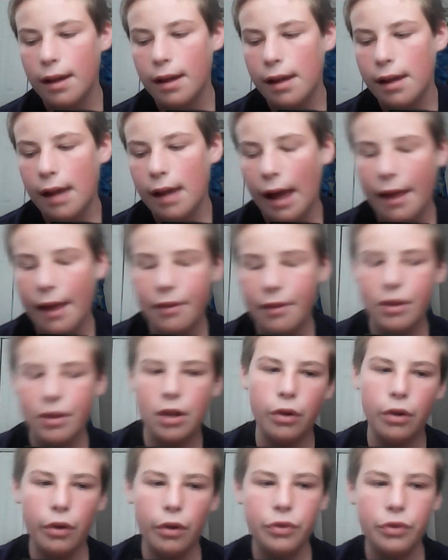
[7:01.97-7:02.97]
I think the
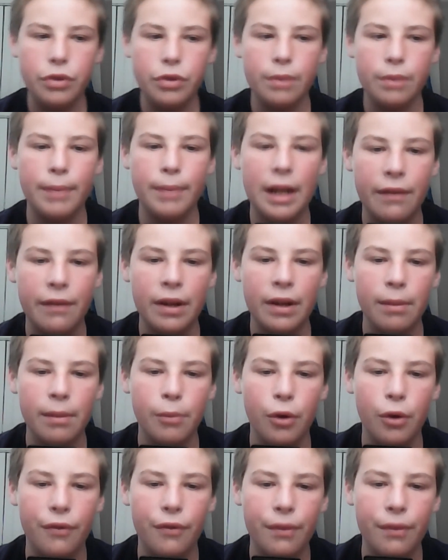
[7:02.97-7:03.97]
Colts benefited
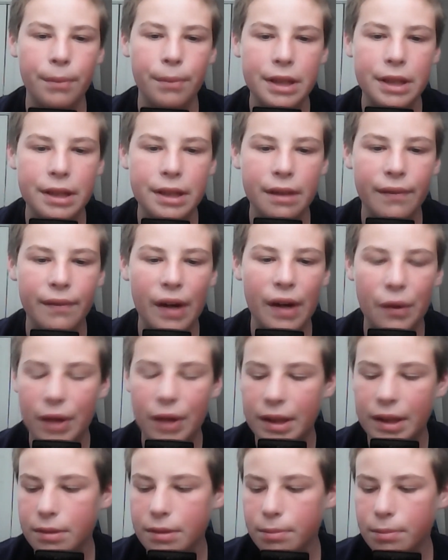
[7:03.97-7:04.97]
more from this than the
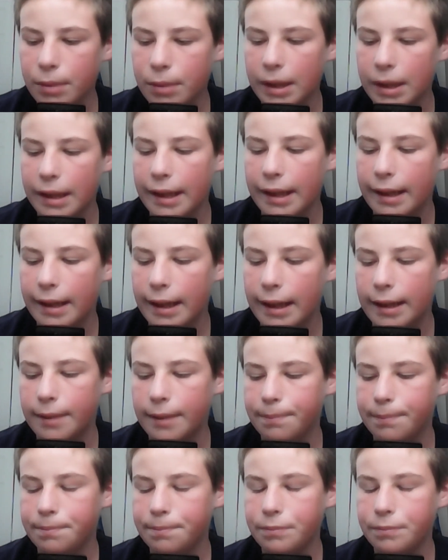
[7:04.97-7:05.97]
Falcons, really.
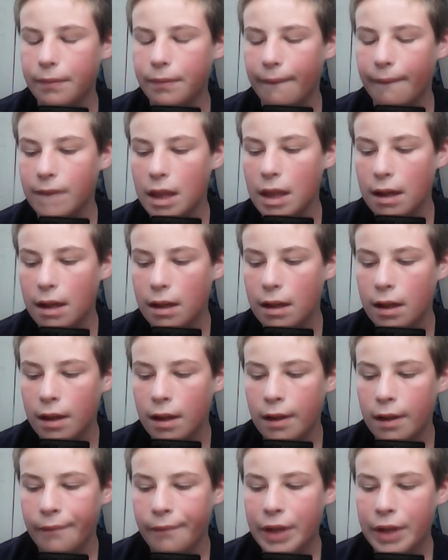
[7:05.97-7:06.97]
A
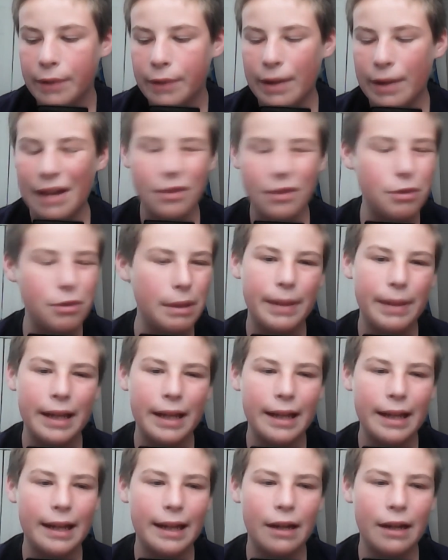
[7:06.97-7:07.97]
round 3
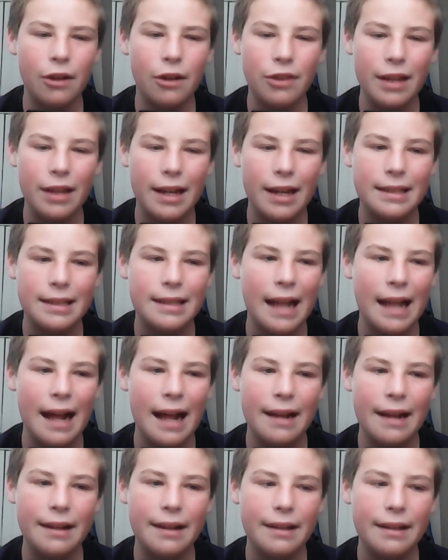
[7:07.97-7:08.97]
pick, I don't think
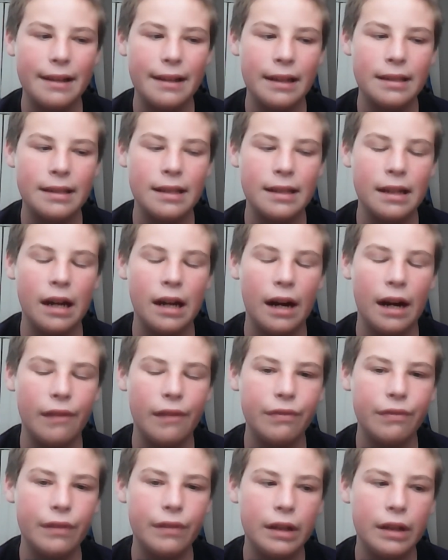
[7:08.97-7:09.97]
it's
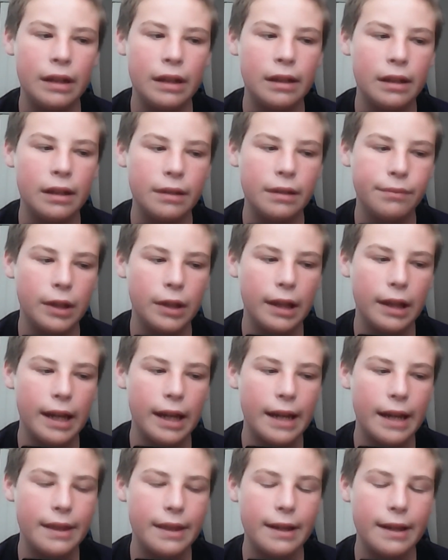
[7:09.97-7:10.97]
enough,
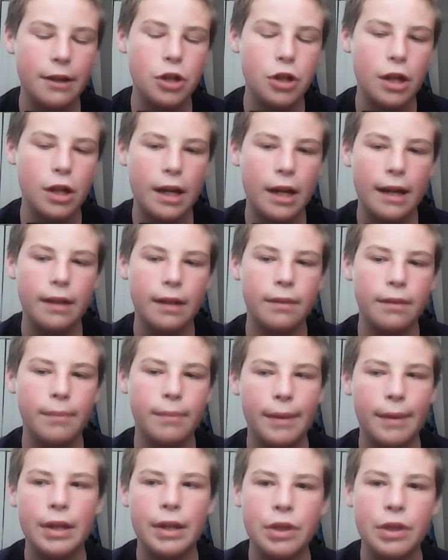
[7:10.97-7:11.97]
really. I think you should have gotten
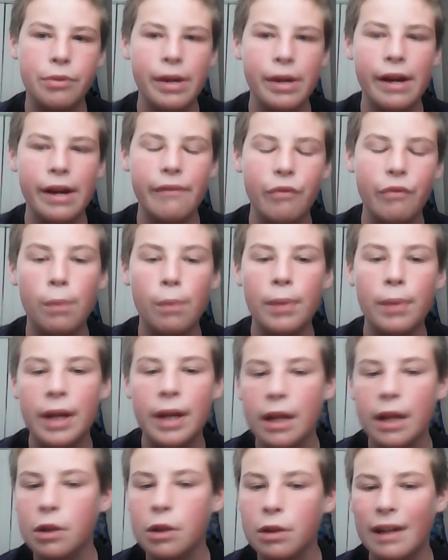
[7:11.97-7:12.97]
maybe a 3 and 4
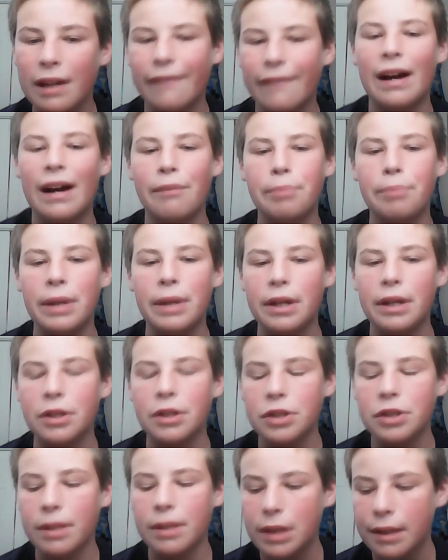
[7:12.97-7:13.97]
pick, 3 and 5 pick or
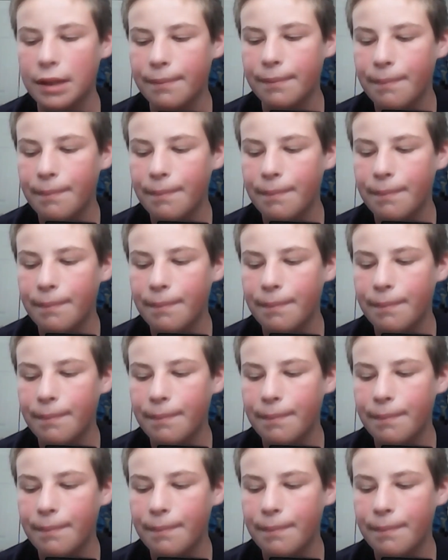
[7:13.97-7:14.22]
something.